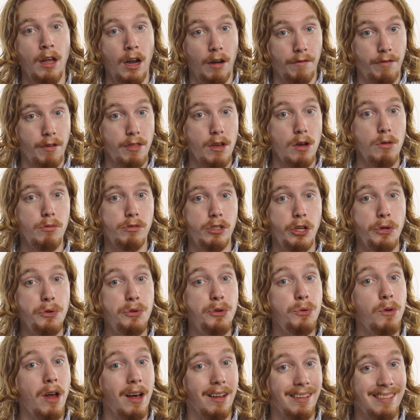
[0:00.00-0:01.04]
For those who
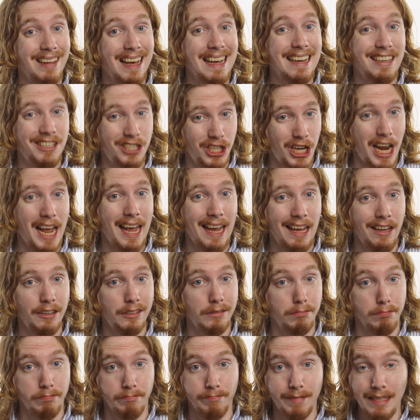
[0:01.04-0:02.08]
do not like
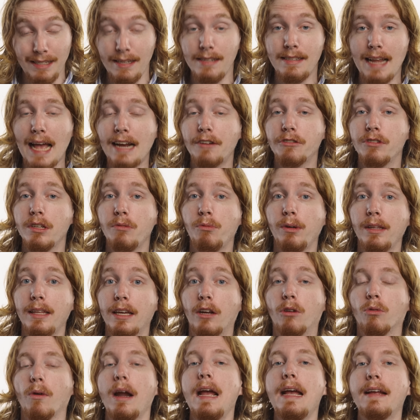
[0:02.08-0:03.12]
change, this is actually really
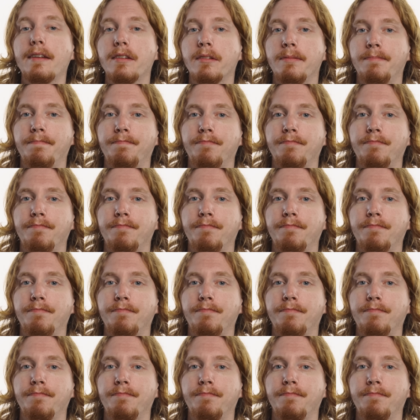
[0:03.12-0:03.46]
great.